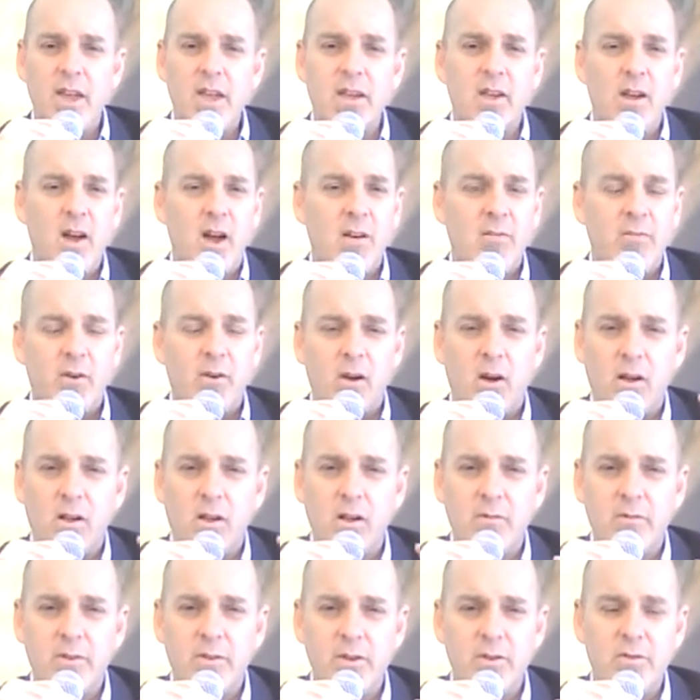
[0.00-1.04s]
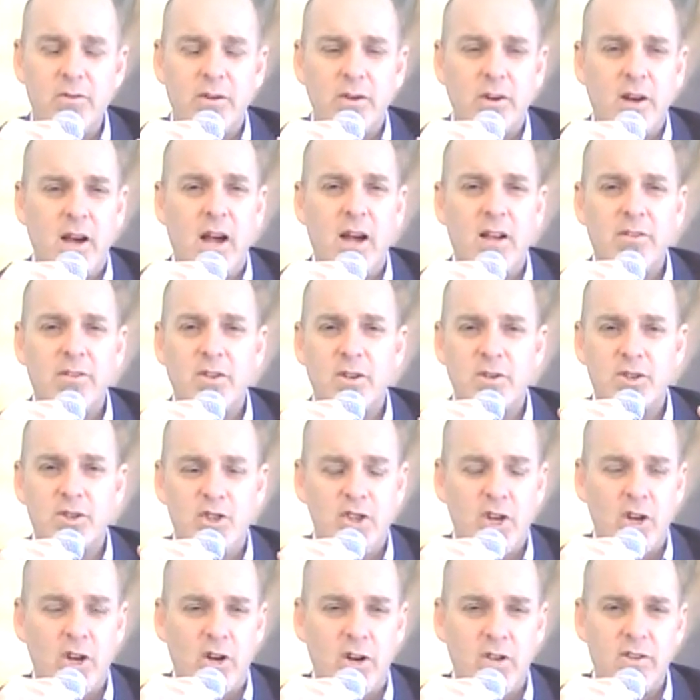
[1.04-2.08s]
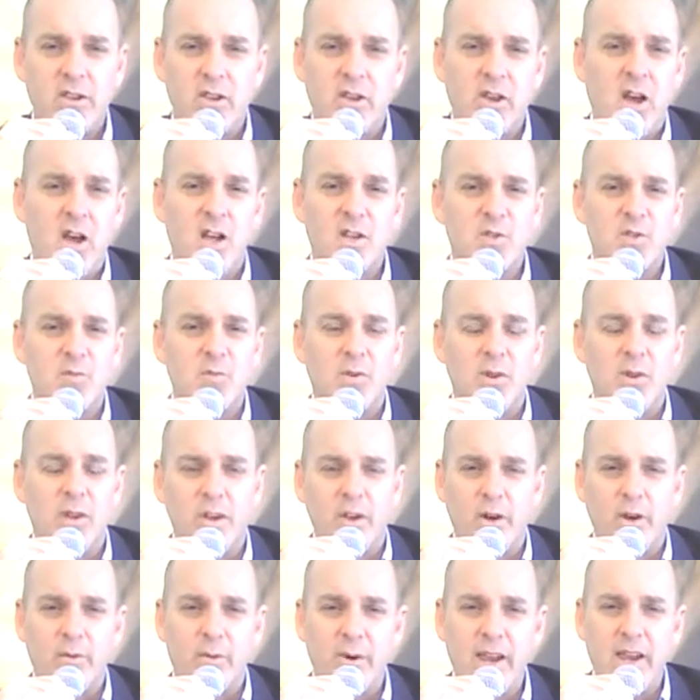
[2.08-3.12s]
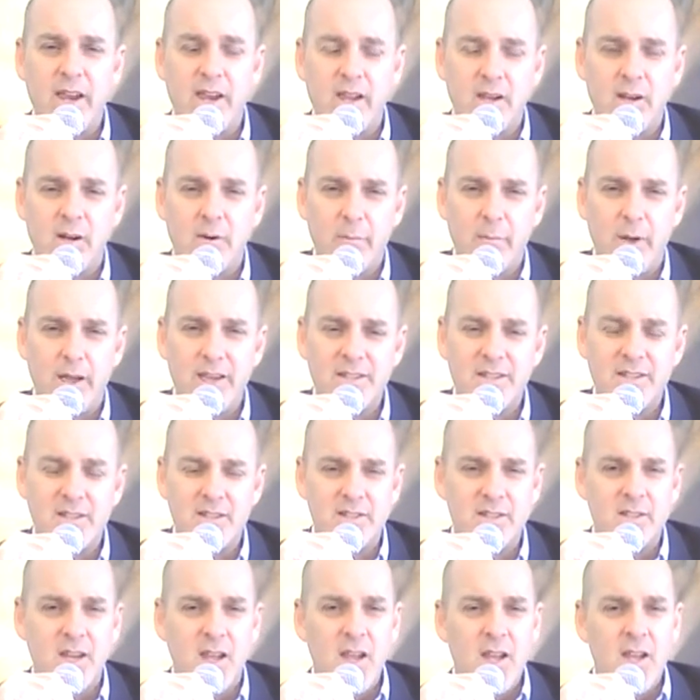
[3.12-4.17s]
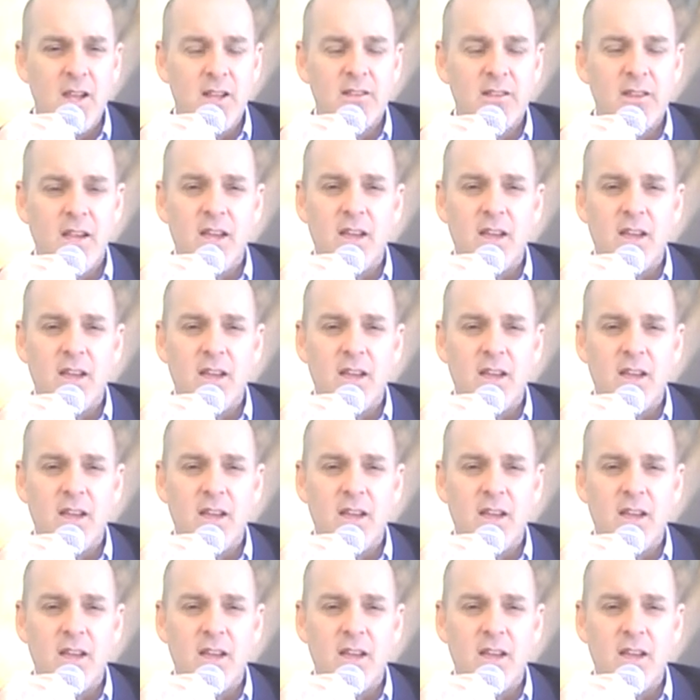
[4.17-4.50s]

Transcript: Thank God for all of you that are out there sharing the gospel on a regular basis.